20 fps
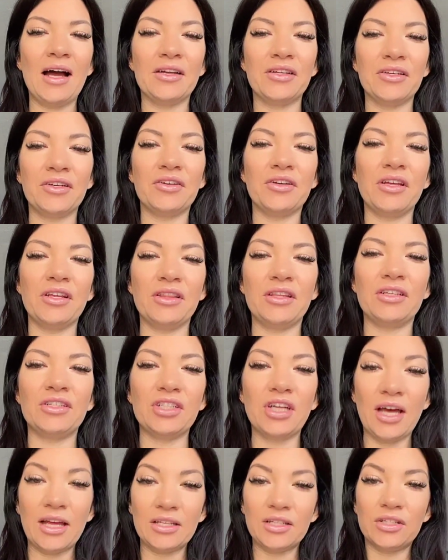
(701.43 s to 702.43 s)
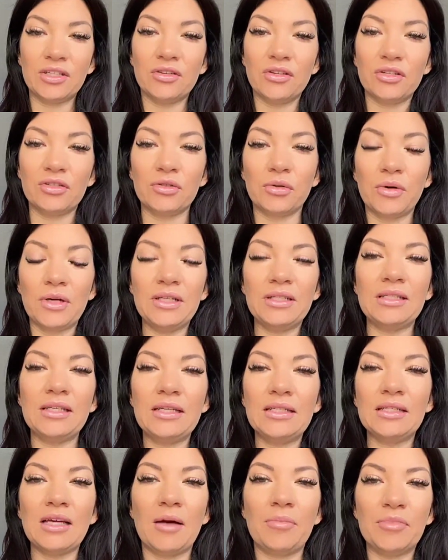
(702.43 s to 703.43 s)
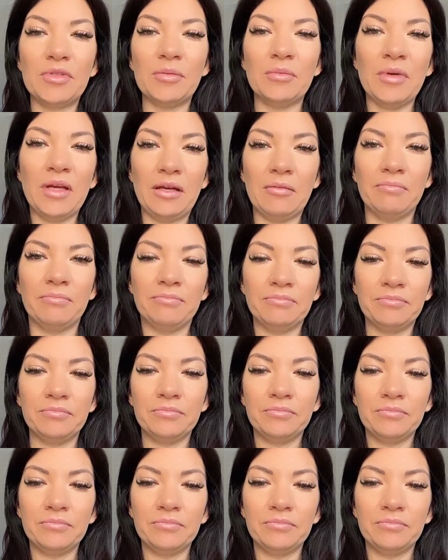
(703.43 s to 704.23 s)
Underneath the chest, so the choice is up to me.